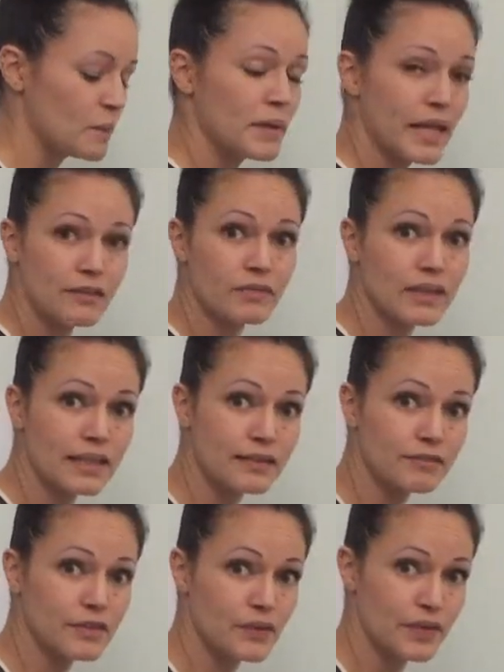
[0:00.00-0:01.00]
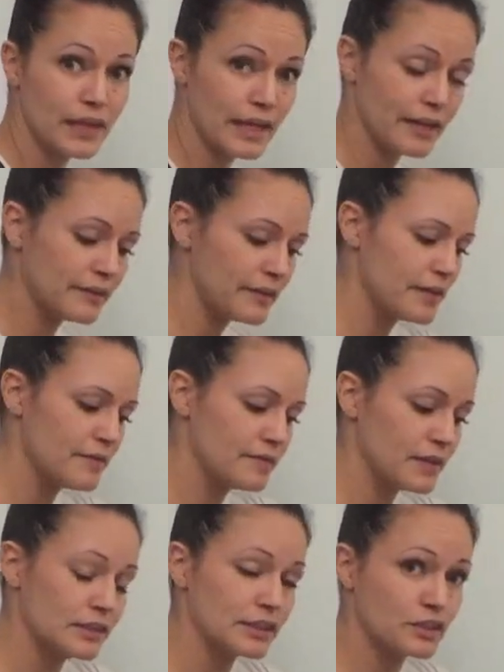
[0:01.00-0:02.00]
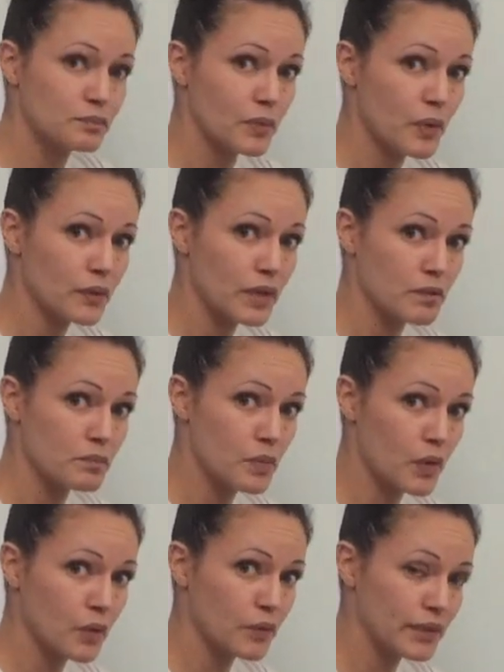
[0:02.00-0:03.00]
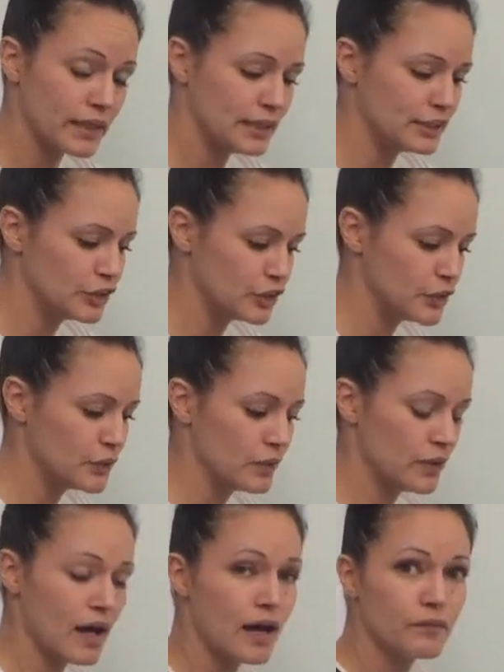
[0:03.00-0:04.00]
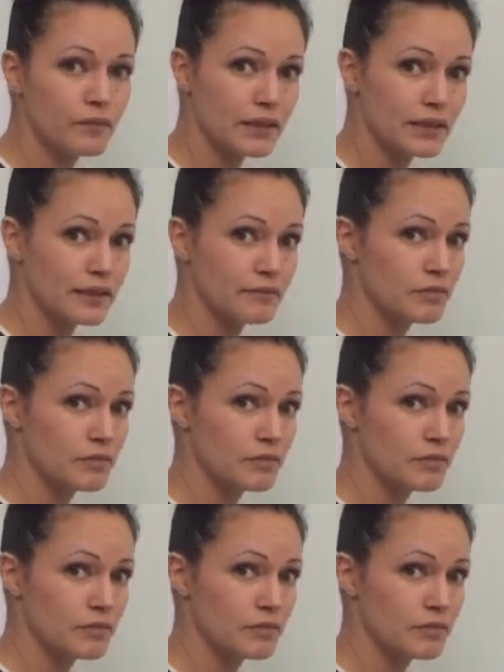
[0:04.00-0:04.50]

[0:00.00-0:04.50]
pain relief to the area if there's a bone-on-bone issue along with the